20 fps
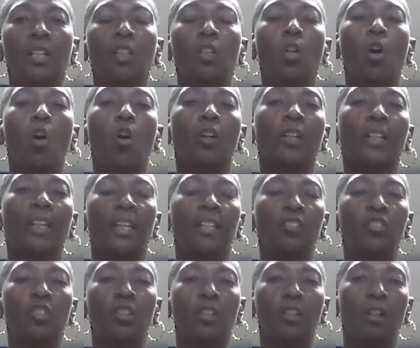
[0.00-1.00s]

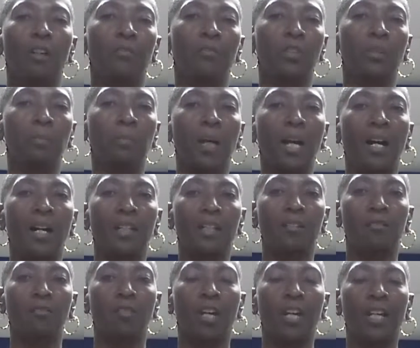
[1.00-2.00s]
elongation of the
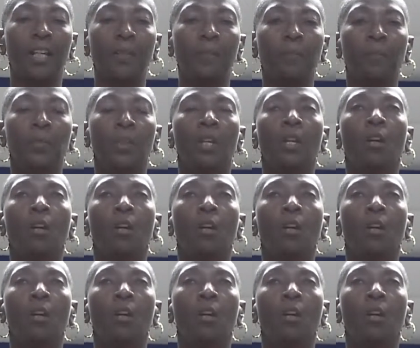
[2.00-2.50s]
body, right?